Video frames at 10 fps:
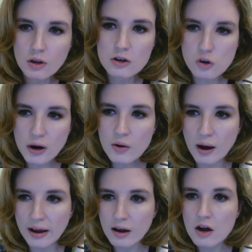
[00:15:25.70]
So
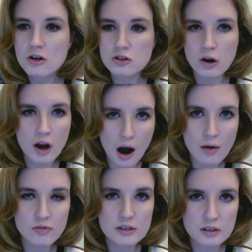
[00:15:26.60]
anyway, Sony
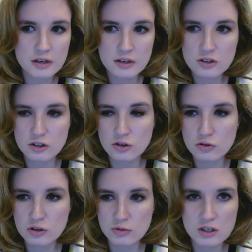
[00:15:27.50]
obviously needs to do
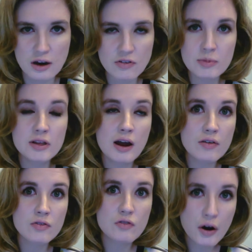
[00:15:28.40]
some stuff. I mean, they
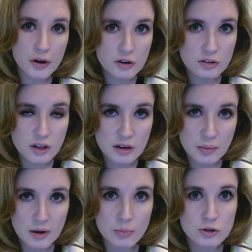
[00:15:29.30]
have a very good thing
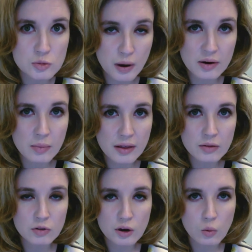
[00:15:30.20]
coming up with Spider-Man,
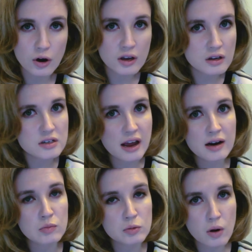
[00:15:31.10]
but they're working in
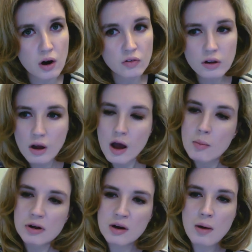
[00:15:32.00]
tandem with Marvel.
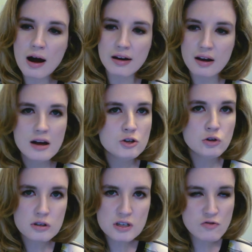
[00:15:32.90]
But come on, you
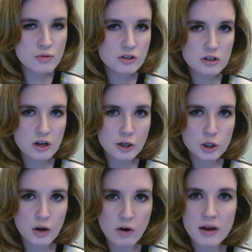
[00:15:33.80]
can see from the discussion
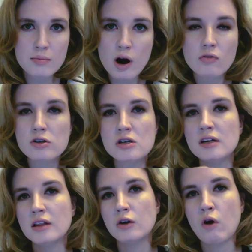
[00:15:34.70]
already, Marvel's going to
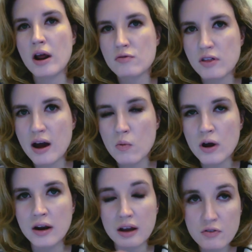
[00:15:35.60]
get the credit for that
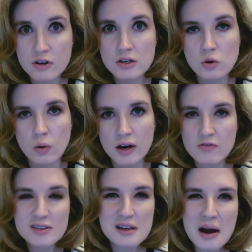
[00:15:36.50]
win, if it is a win. If
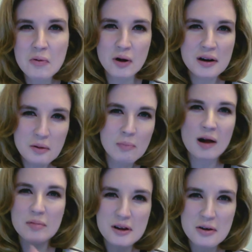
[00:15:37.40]
it's not a win, it'll
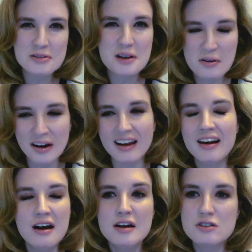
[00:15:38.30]
probably go to Sony.
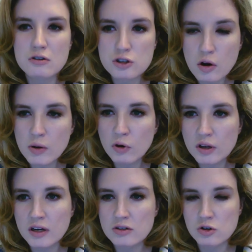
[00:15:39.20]
So Sony
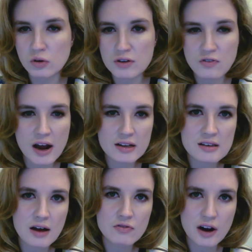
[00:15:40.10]
really needs to redefine
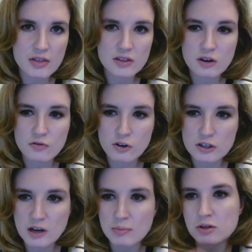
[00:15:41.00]
itself, and I think their first
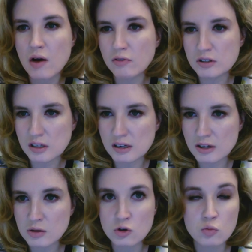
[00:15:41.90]
step is obviously to
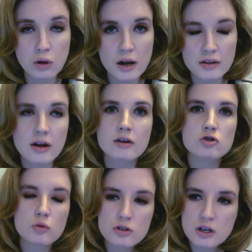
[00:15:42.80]
get some new blood in there.
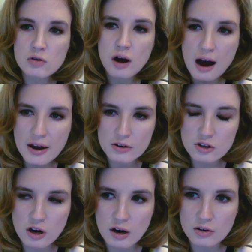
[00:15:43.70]
So we'll see who the hires
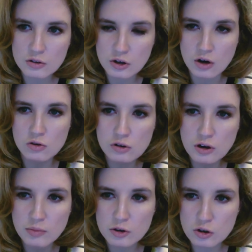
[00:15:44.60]
are, you know, who the
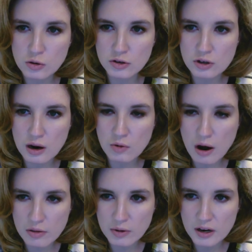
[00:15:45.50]
number two under Tom
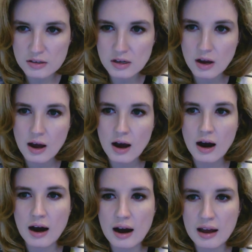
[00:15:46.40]
Rothman is,
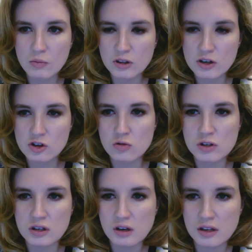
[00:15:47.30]
and what they do
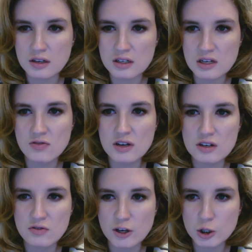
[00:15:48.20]
in the TV
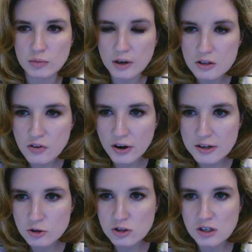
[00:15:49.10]
division. But it's very
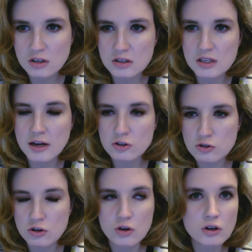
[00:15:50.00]
interesting to see that
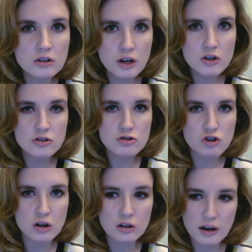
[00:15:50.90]
studio continue to
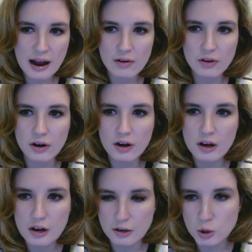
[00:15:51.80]
struggle and how they're
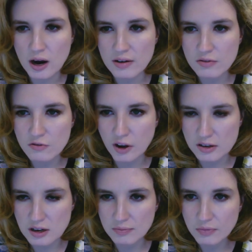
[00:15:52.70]
going to try and
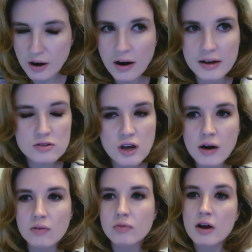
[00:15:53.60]
fix it. All right,
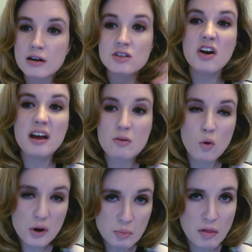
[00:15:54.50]
so, because they're like,
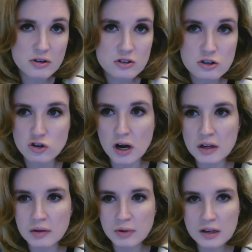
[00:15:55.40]
Warner Brothers is
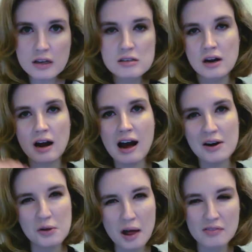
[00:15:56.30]
struggling, but at least on a
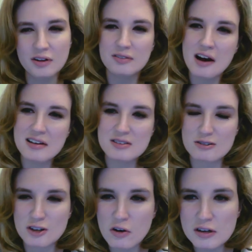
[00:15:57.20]
higher level, right? So
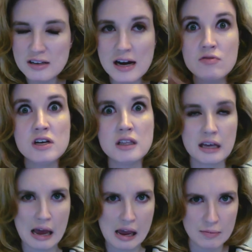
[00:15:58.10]
Sony's not even in the
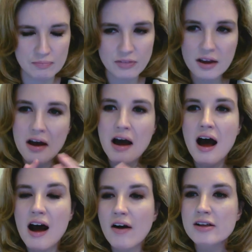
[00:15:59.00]
game.
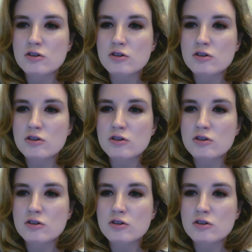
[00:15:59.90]
All right,